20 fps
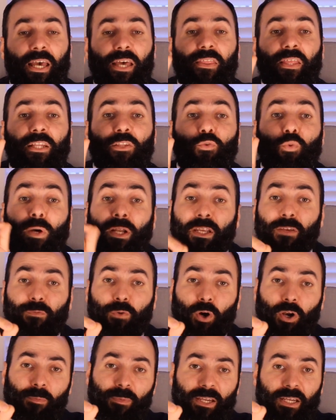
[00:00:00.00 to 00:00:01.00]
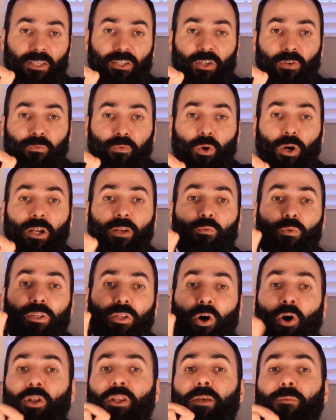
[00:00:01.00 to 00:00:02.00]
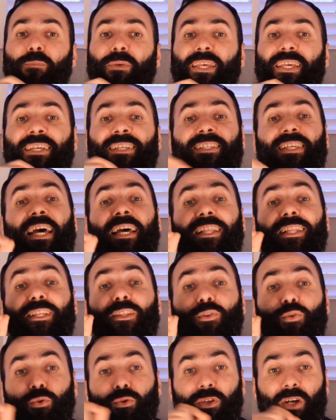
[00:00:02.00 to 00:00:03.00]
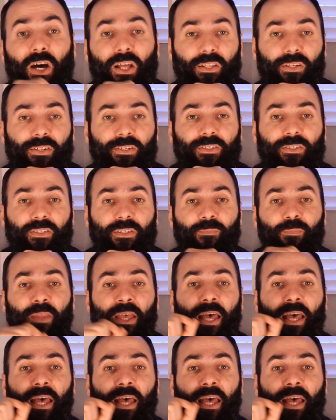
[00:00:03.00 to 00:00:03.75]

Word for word: then twenty-four minutes of work would only be exactly two dollars.